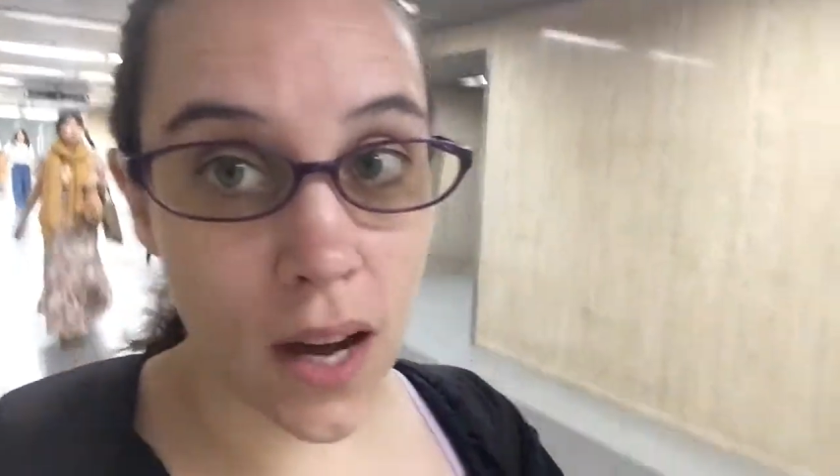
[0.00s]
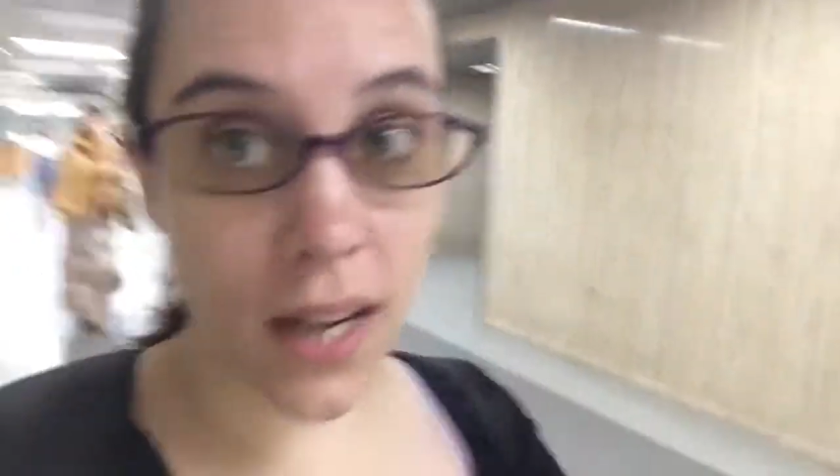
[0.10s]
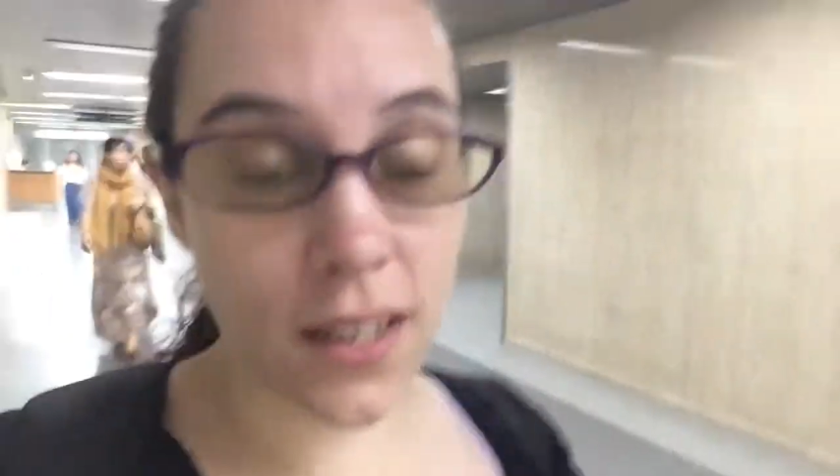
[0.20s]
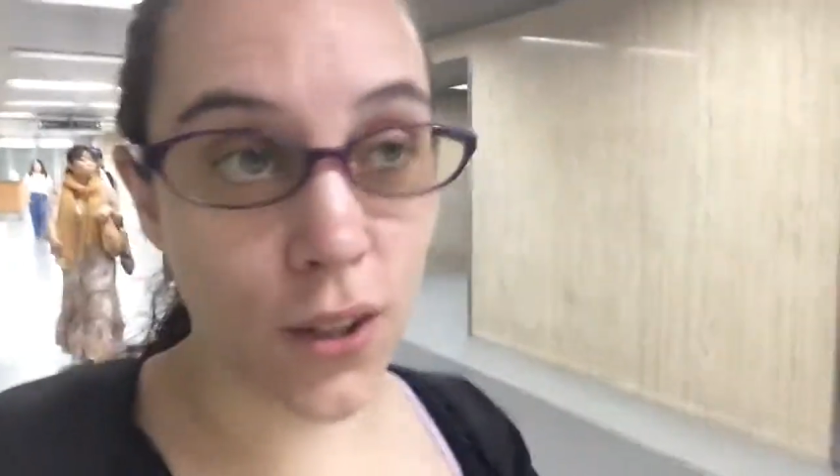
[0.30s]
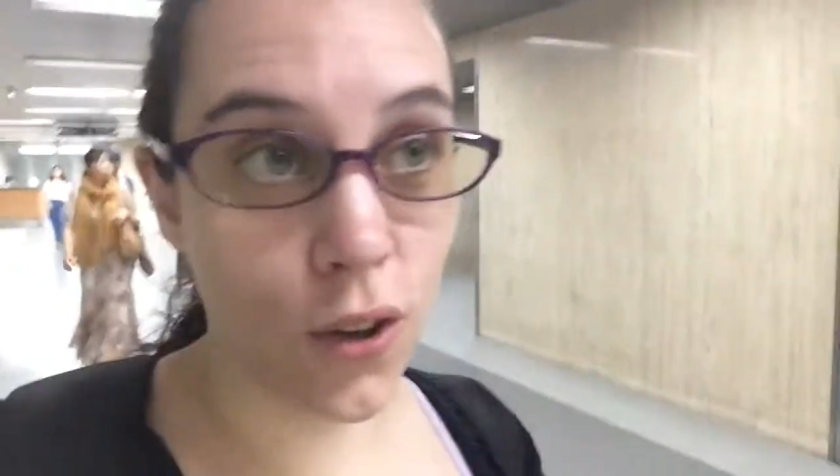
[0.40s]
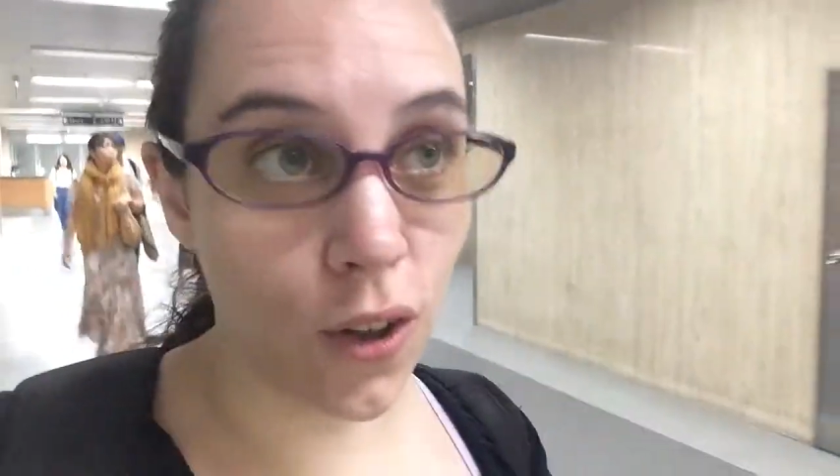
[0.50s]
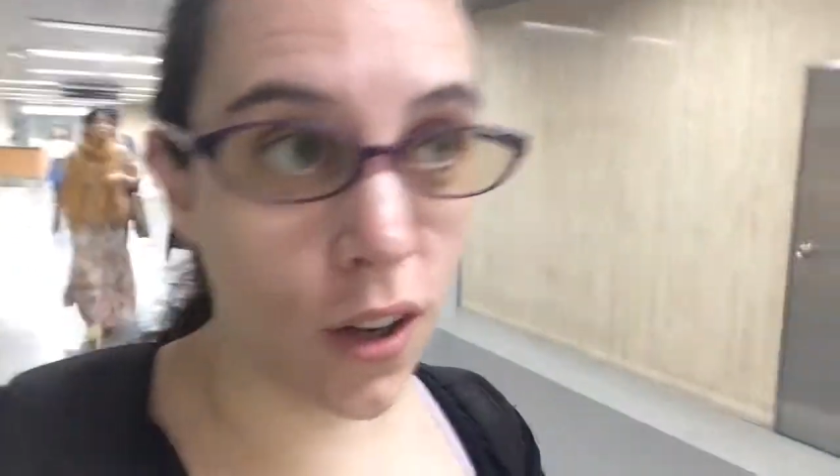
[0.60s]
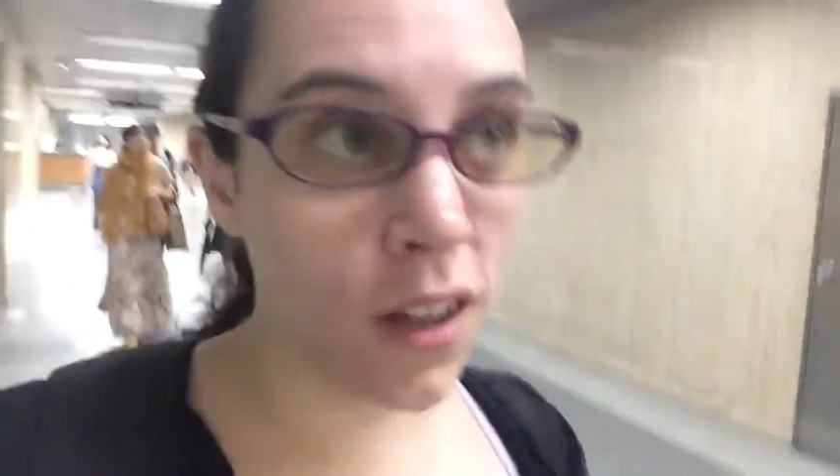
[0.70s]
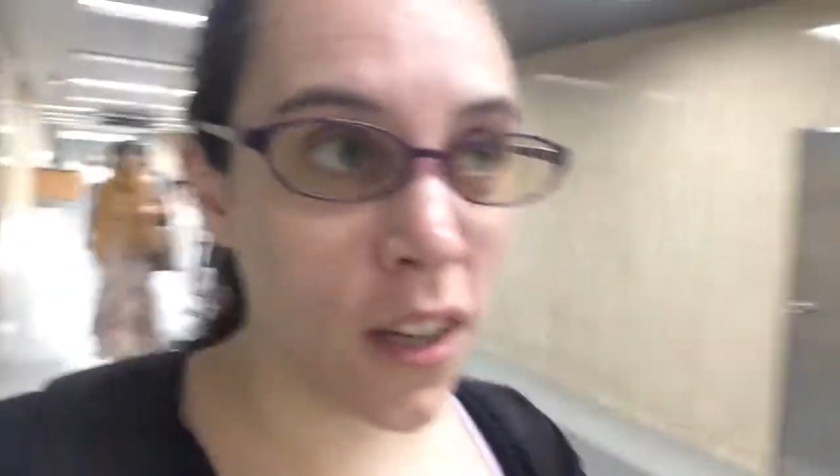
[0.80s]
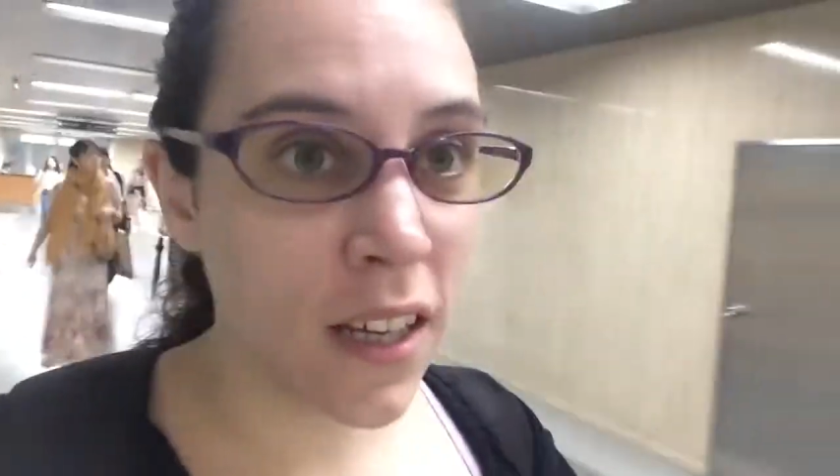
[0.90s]
Idol.
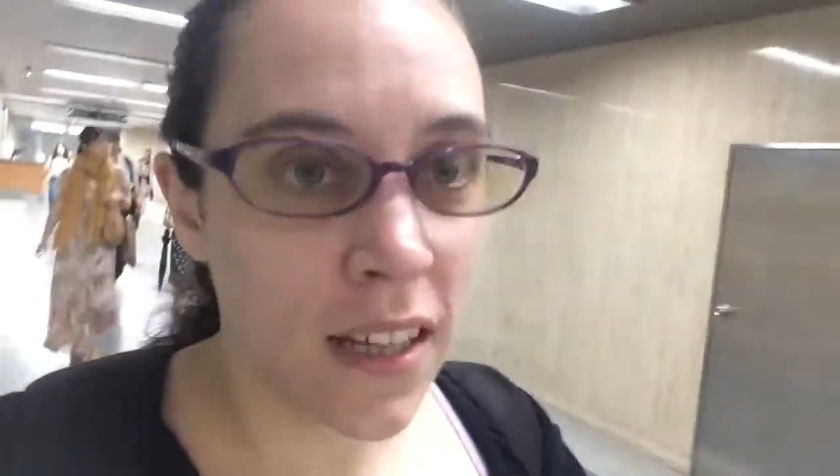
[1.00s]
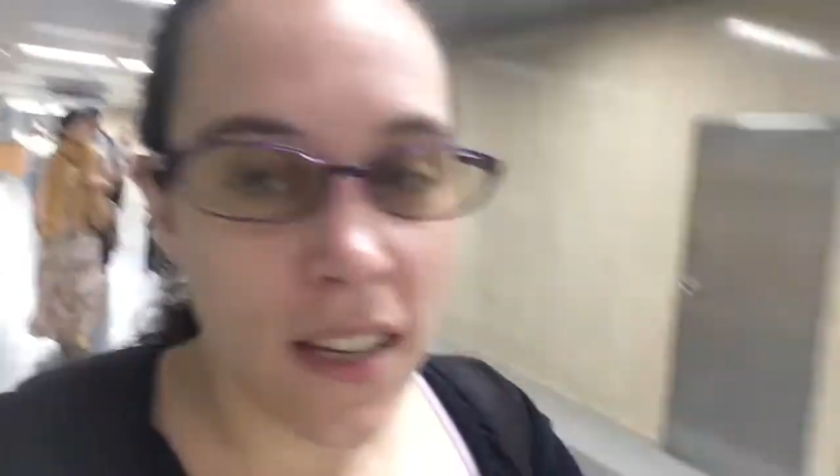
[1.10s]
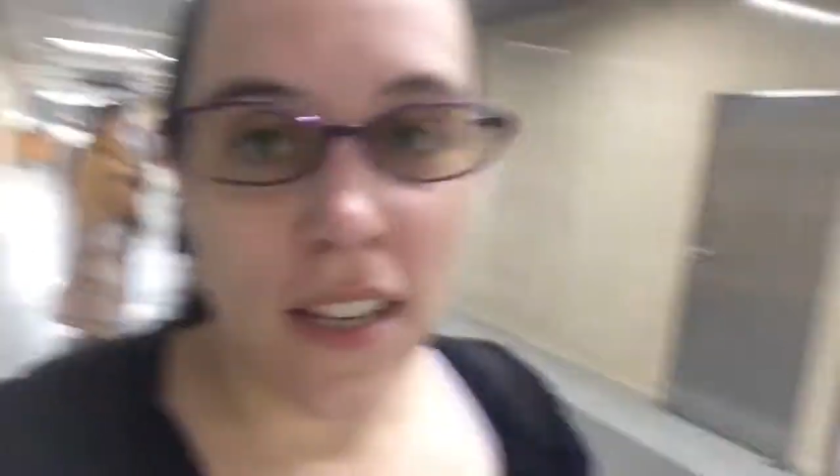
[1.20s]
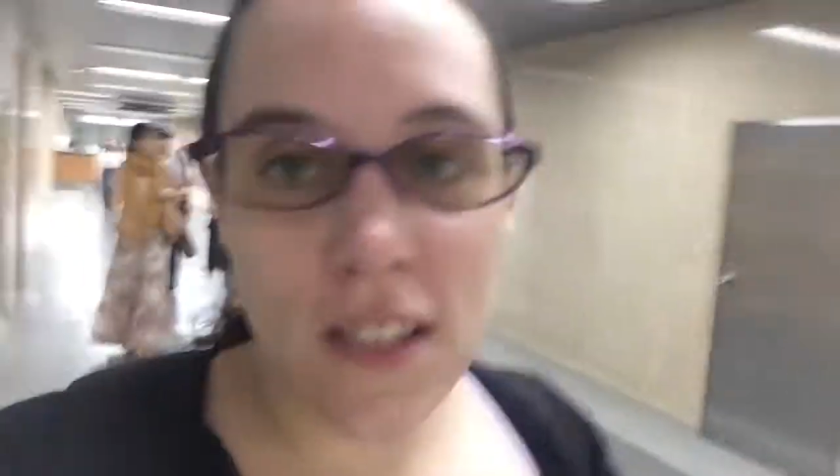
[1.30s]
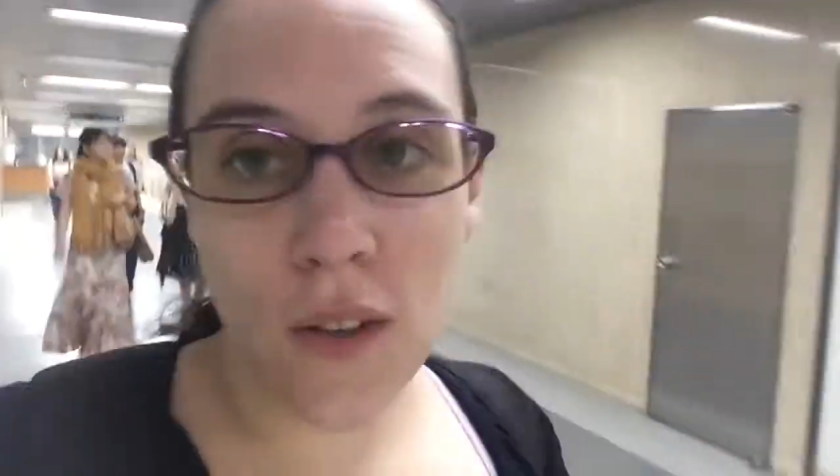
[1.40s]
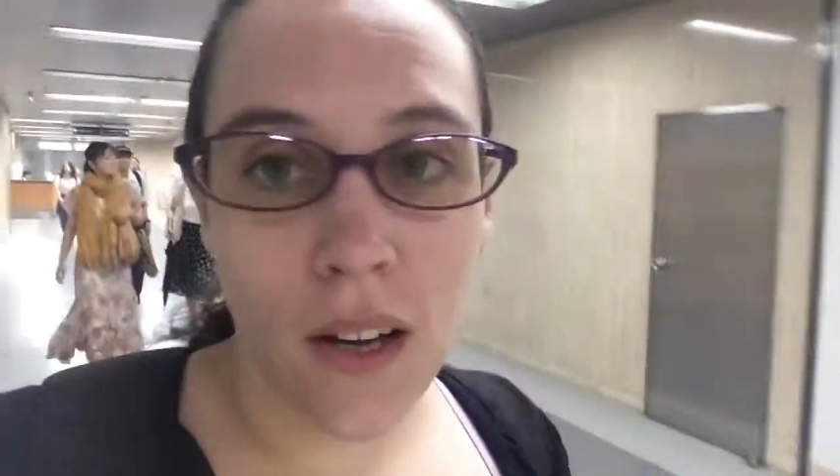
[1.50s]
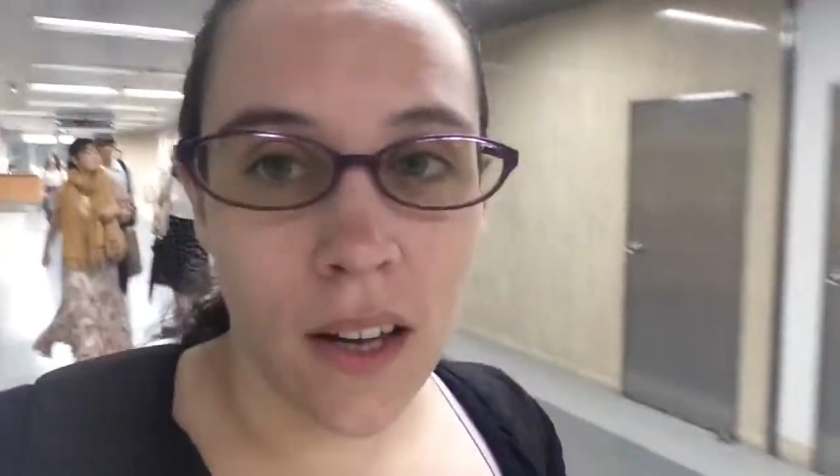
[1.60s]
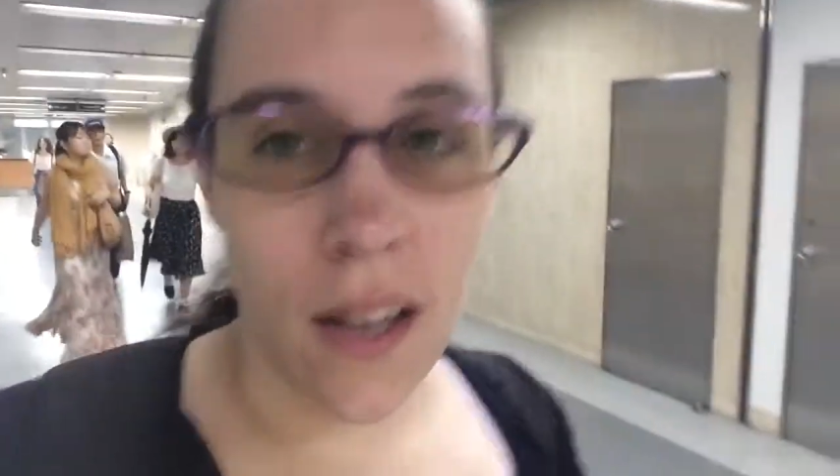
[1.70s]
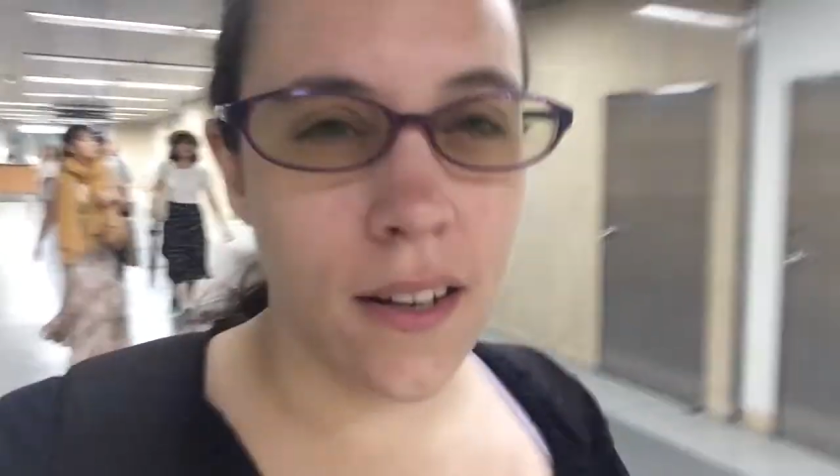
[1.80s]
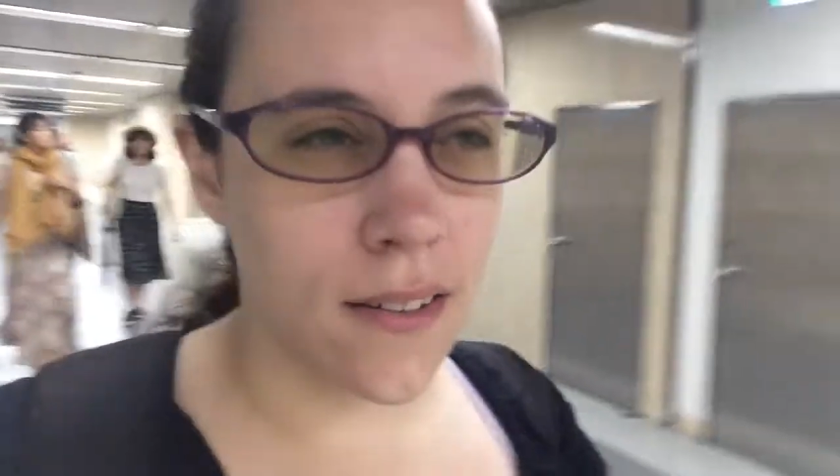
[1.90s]
So I
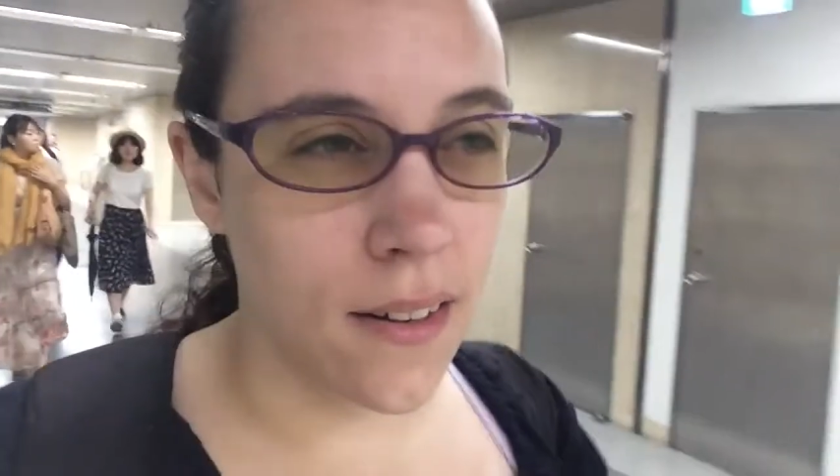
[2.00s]
had a